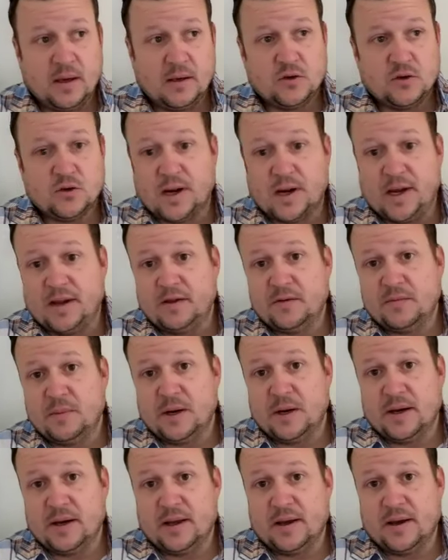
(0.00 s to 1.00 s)

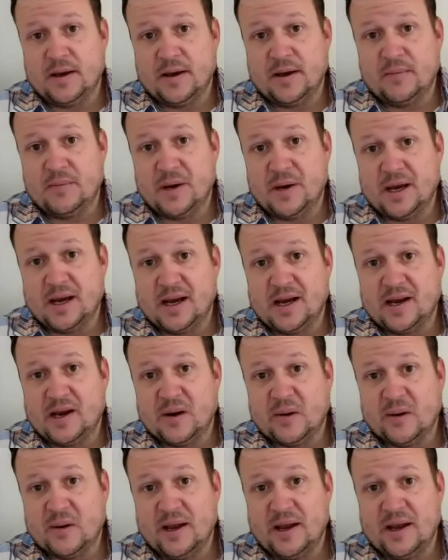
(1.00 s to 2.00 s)
my
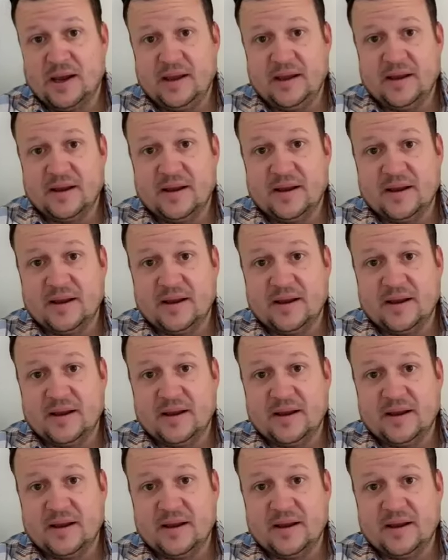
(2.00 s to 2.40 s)
IRA,